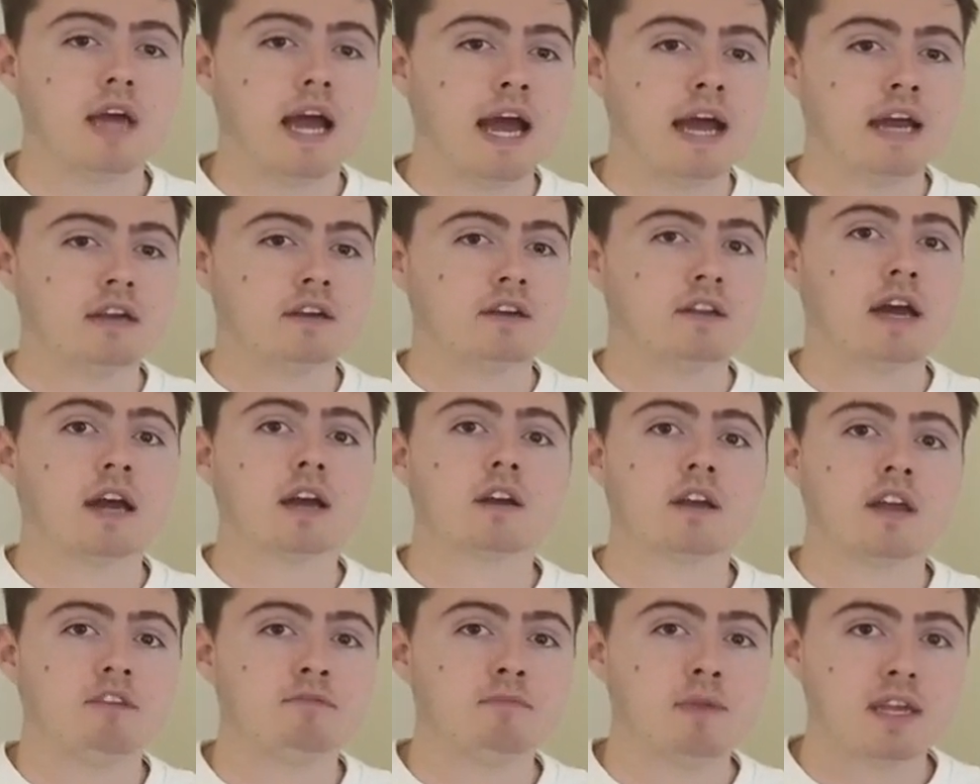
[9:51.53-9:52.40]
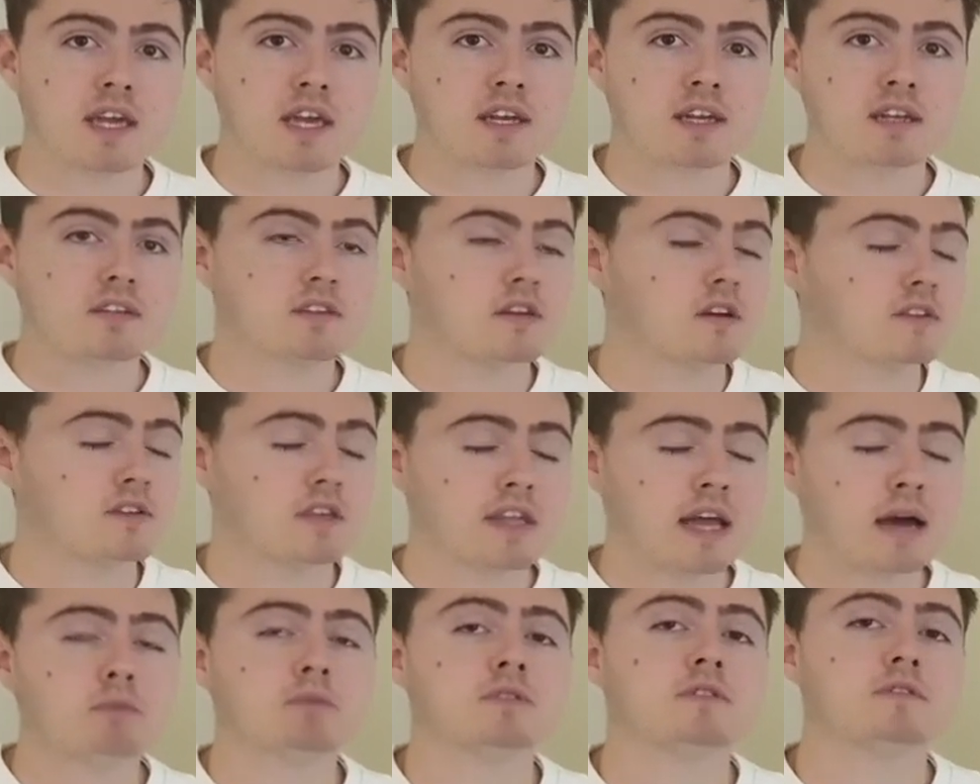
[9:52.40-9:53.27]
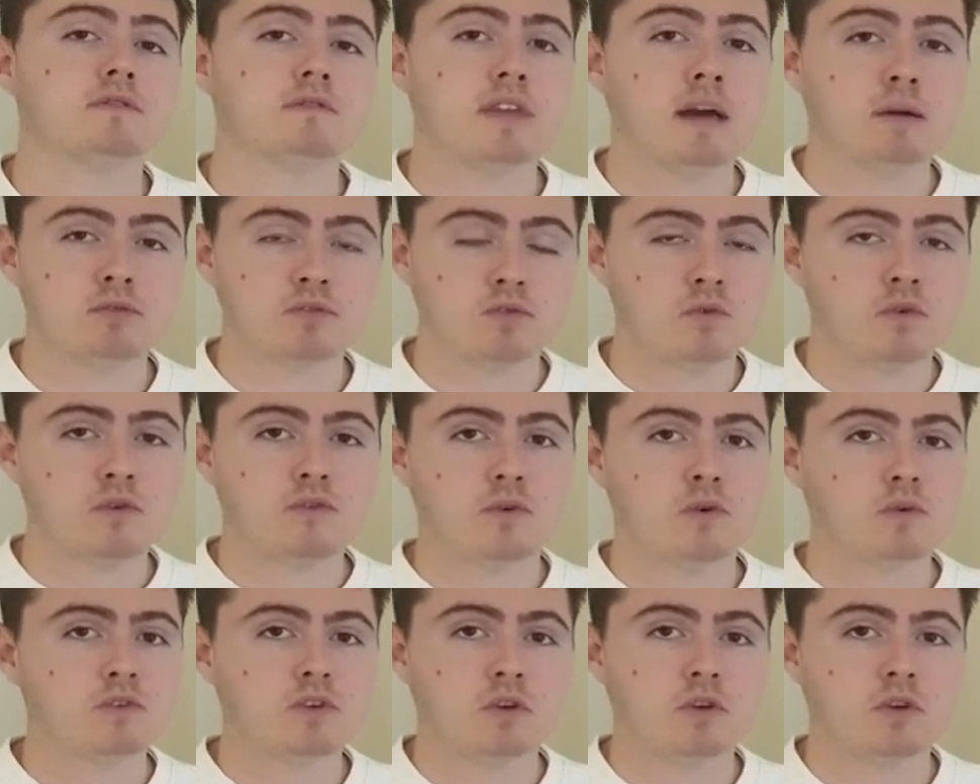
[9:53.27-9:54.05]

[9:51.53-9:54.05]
and that gave me kidney stones, and that was awful.